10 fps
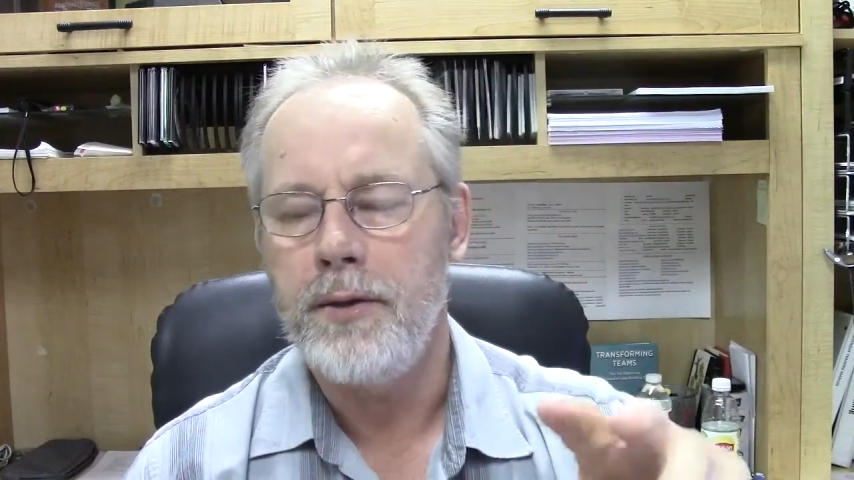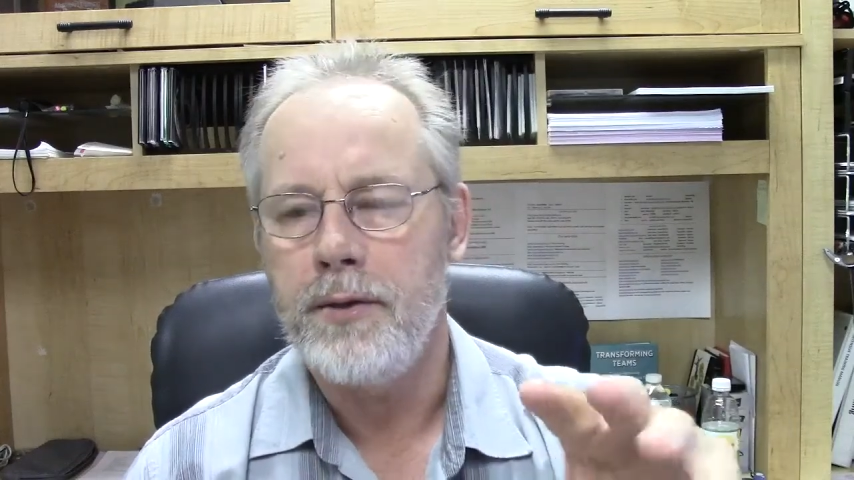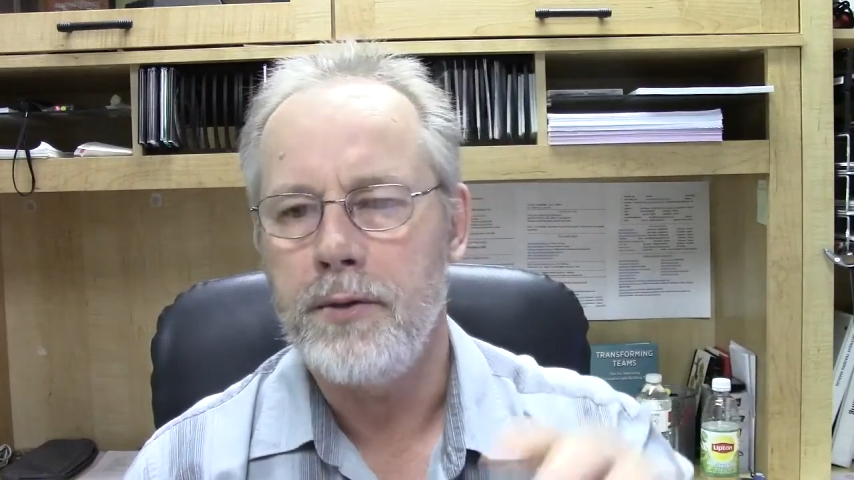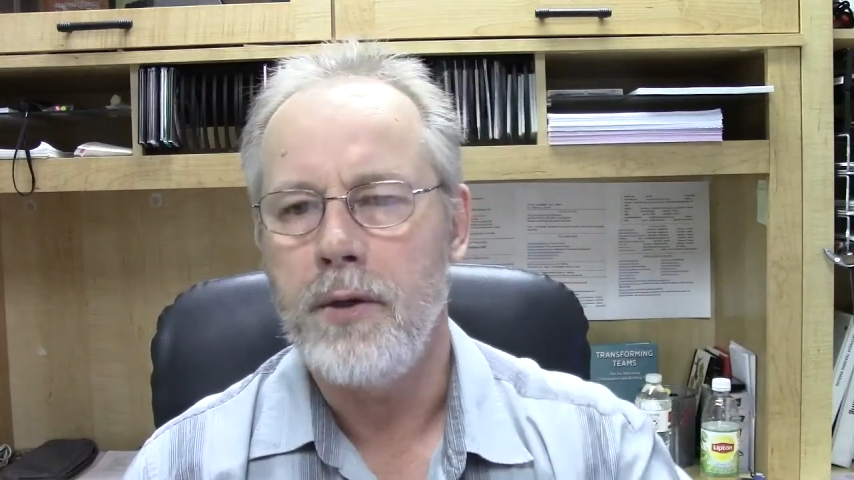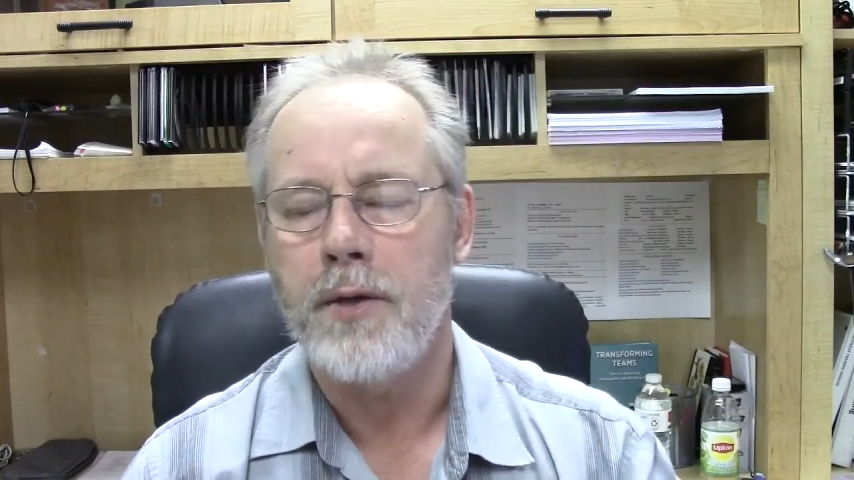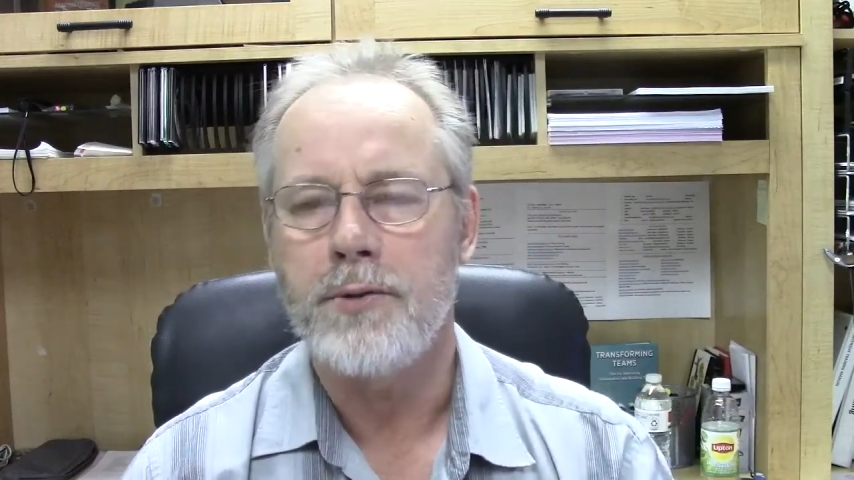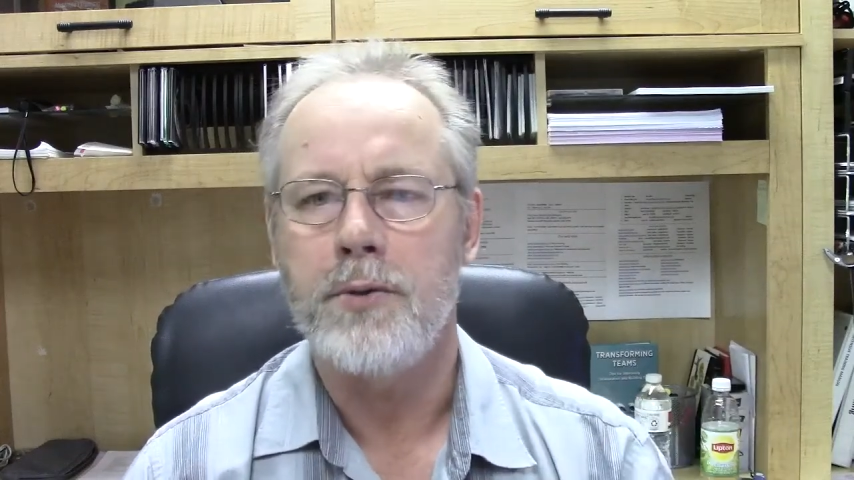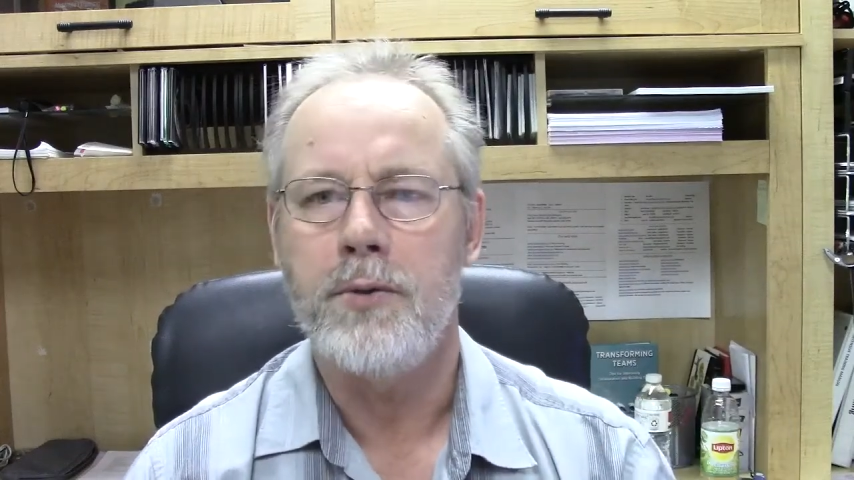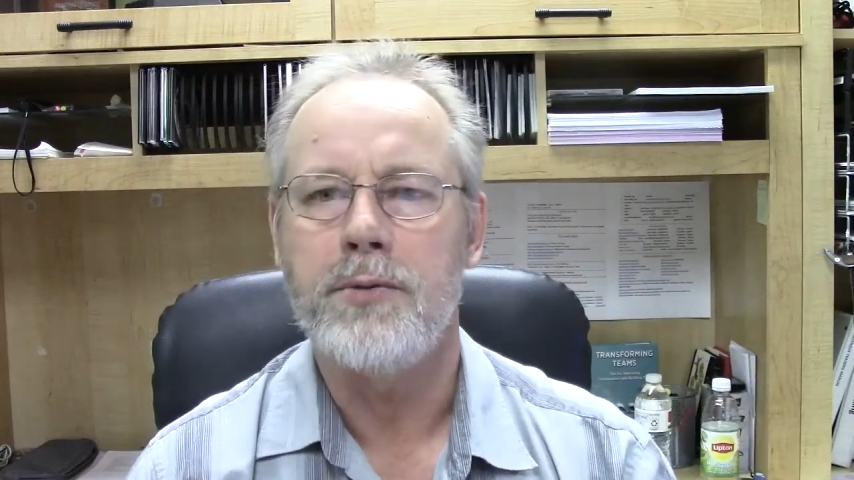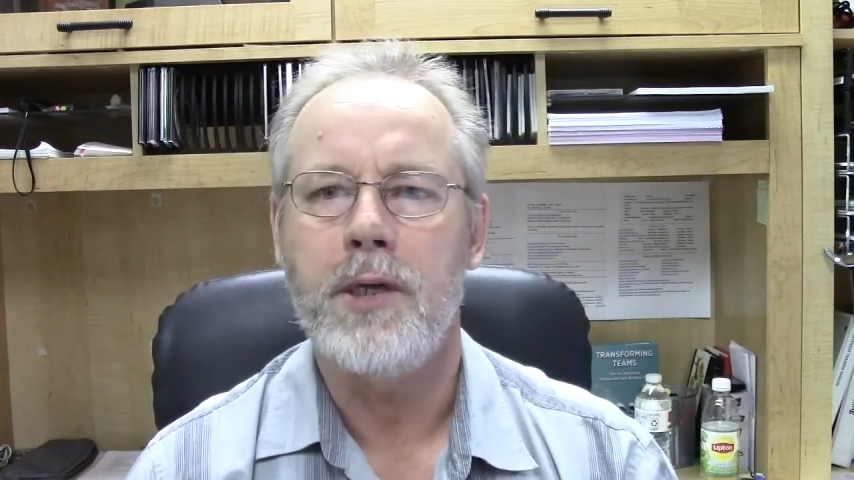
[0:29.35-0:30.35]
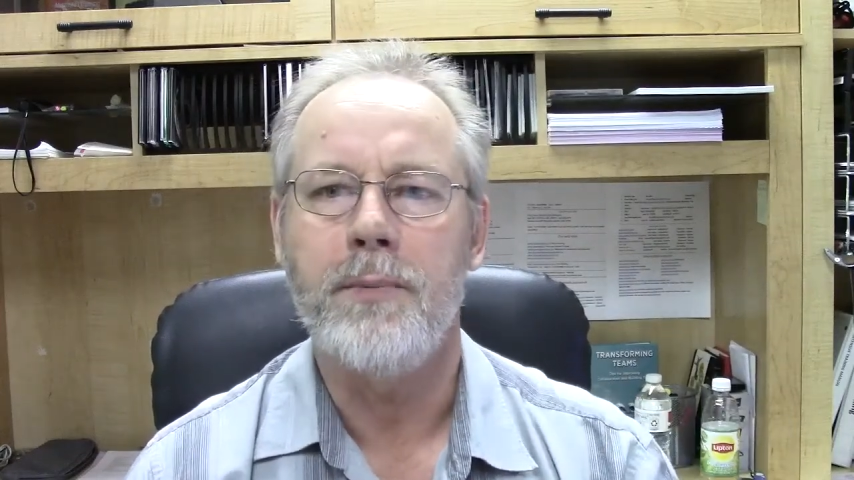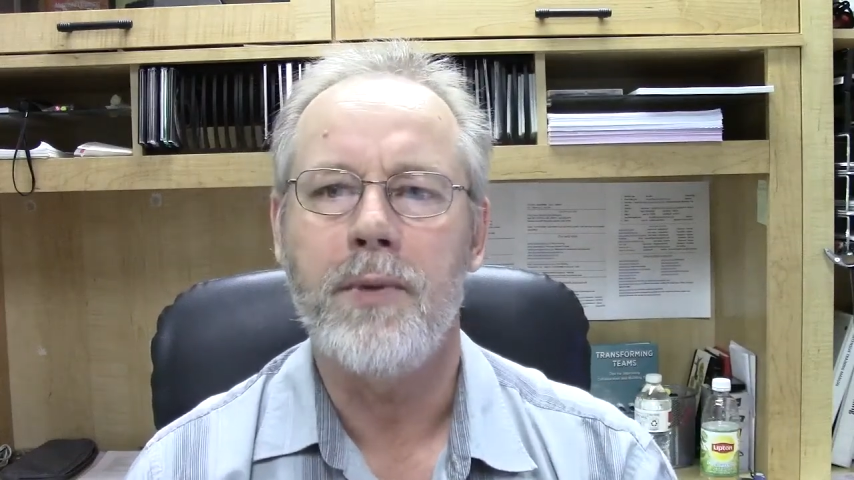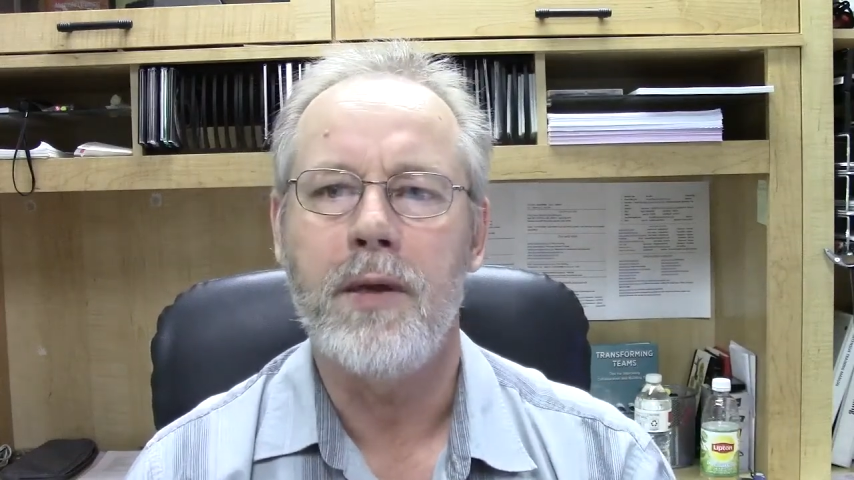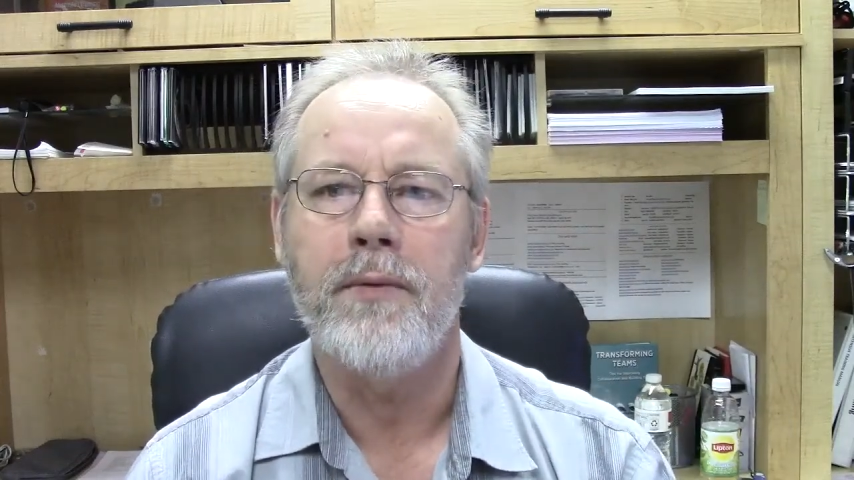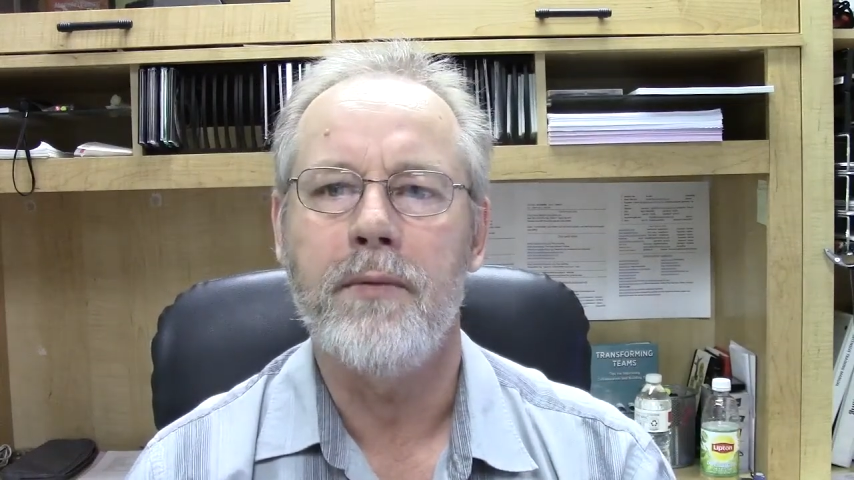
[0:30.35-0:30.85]
you can also do the same
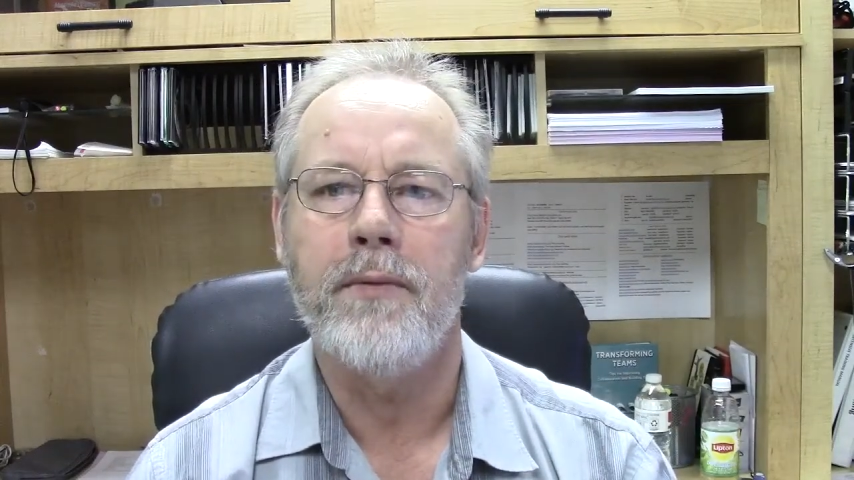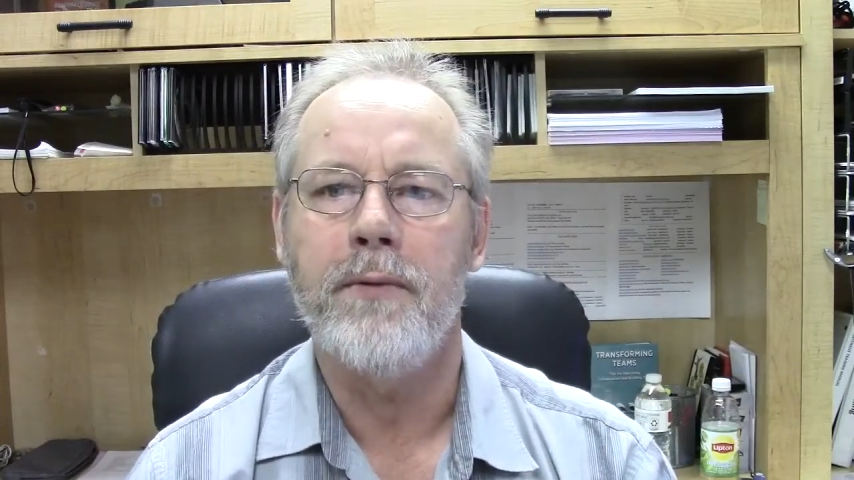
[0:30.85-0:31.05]
thing